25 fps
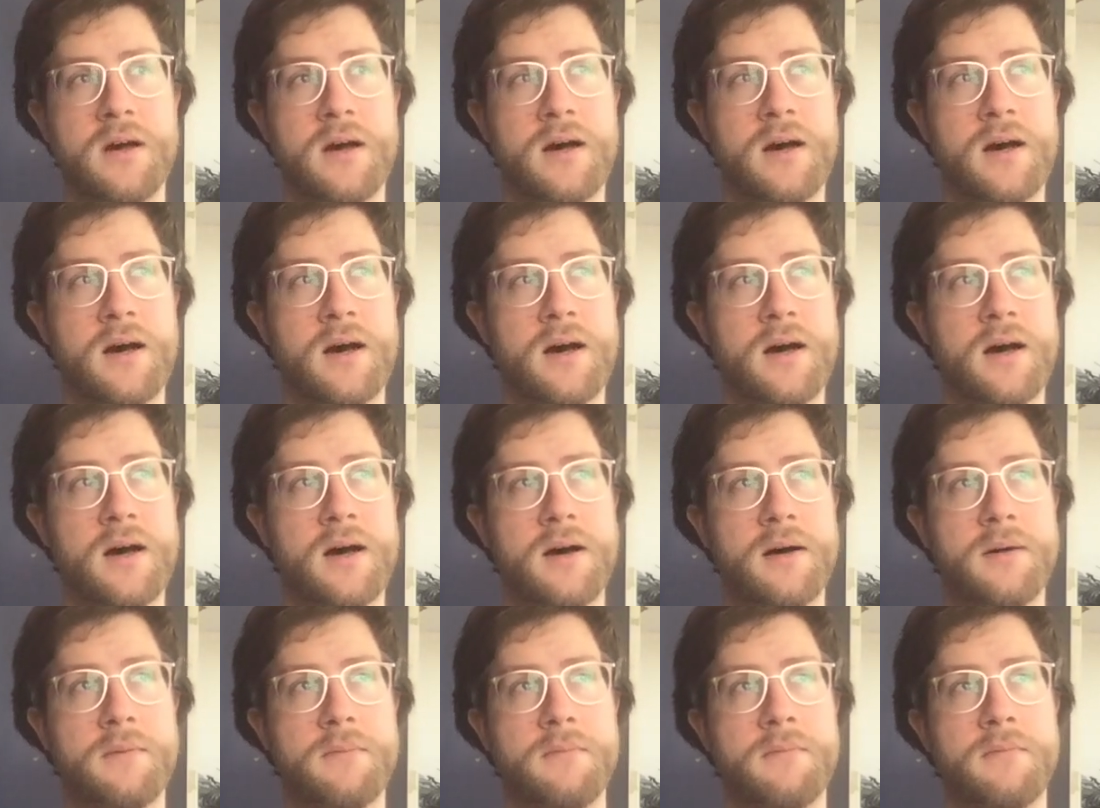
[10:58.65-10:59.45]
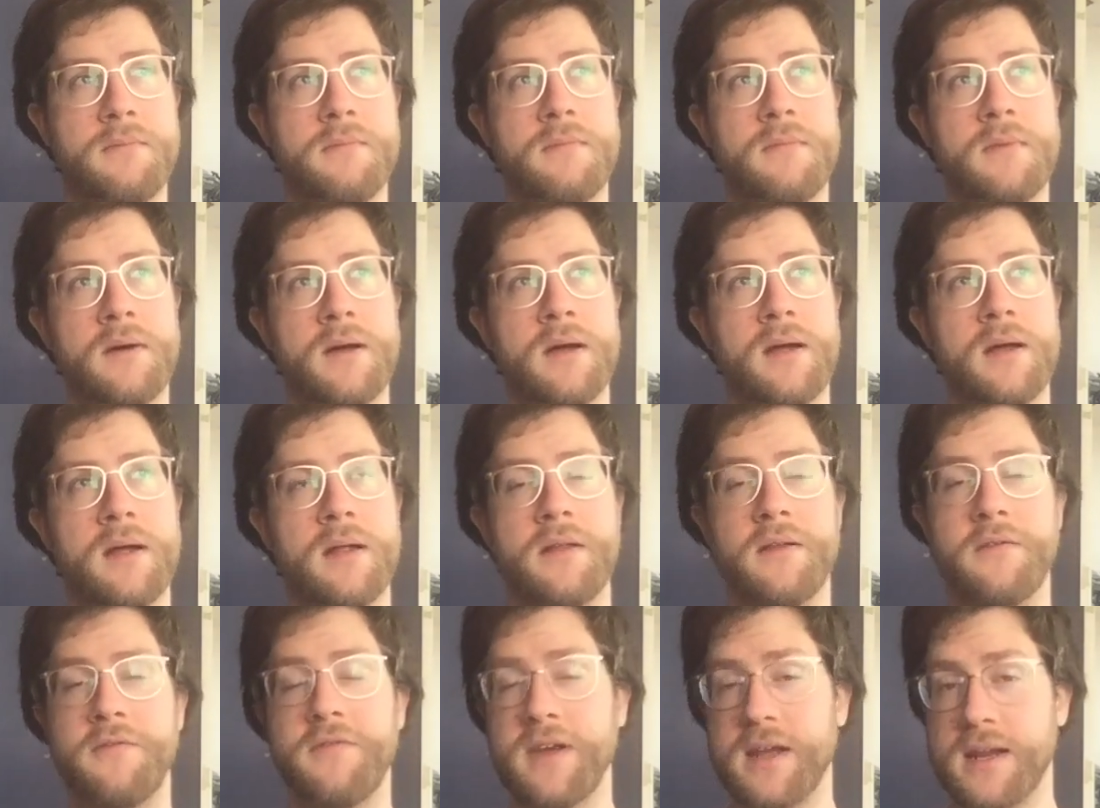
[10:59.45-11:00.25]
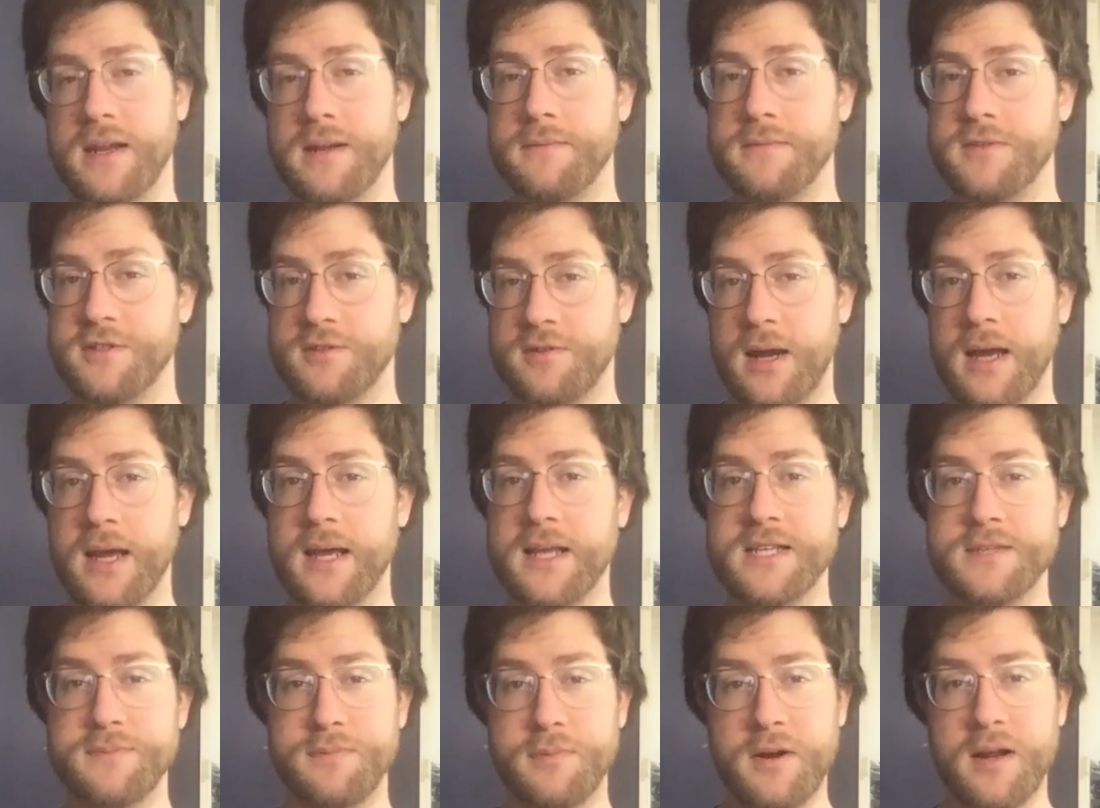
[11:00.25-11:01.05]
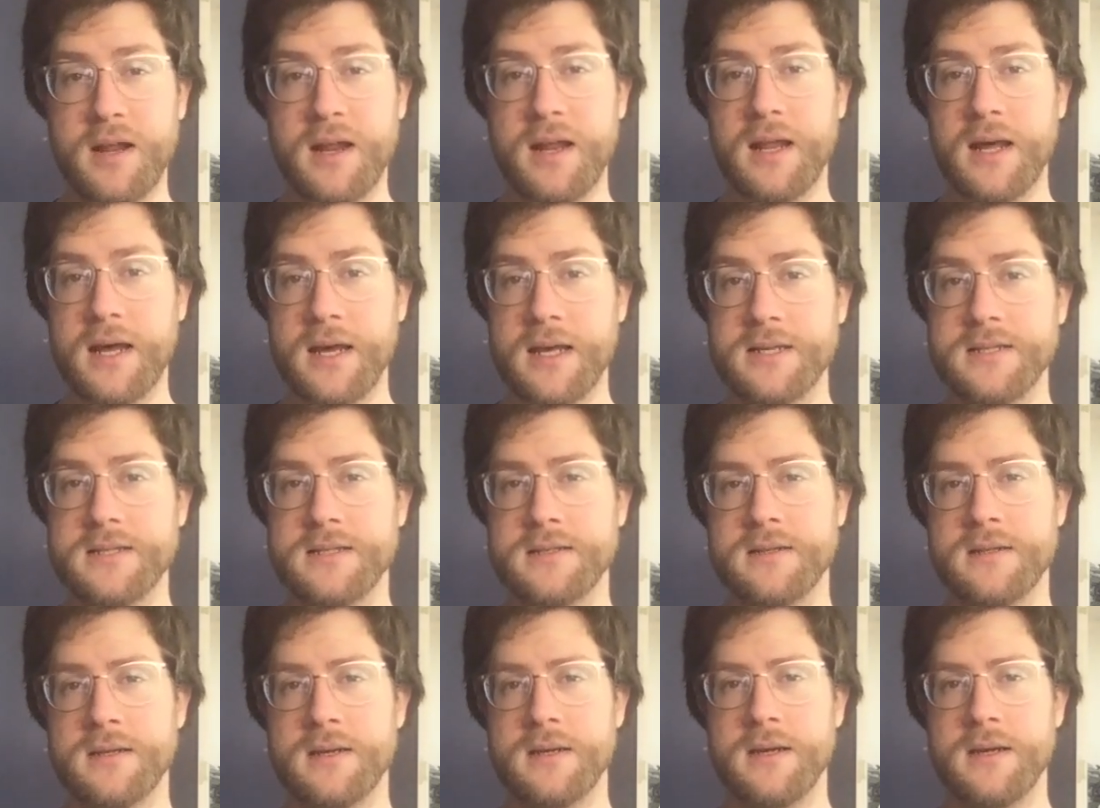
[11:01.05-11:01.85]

Um, the Phantom Strike is pretty nice.